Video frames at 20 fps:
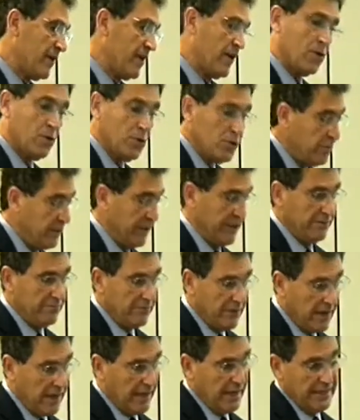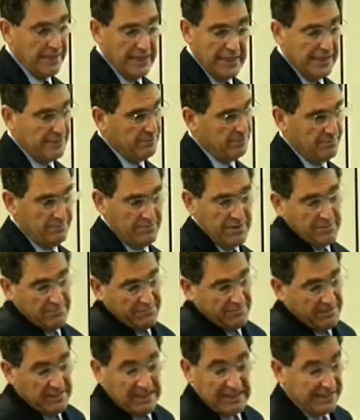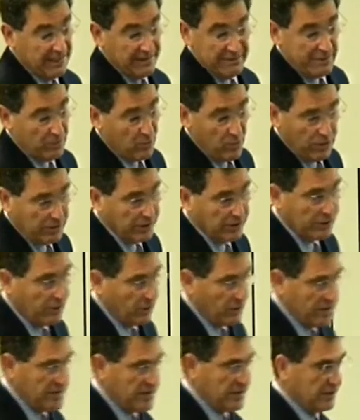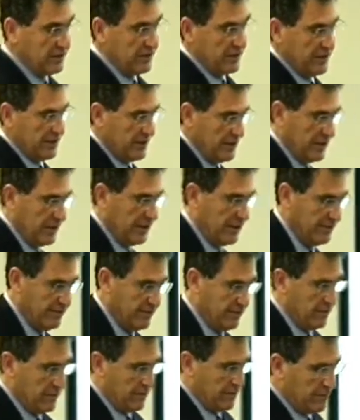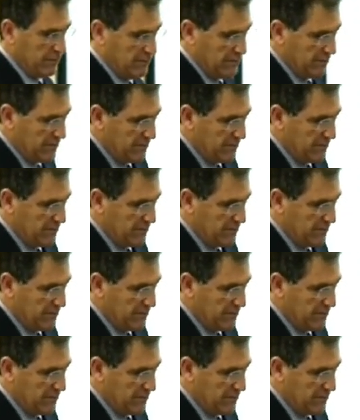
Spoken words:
could be. I never worked at the OECD, and I never,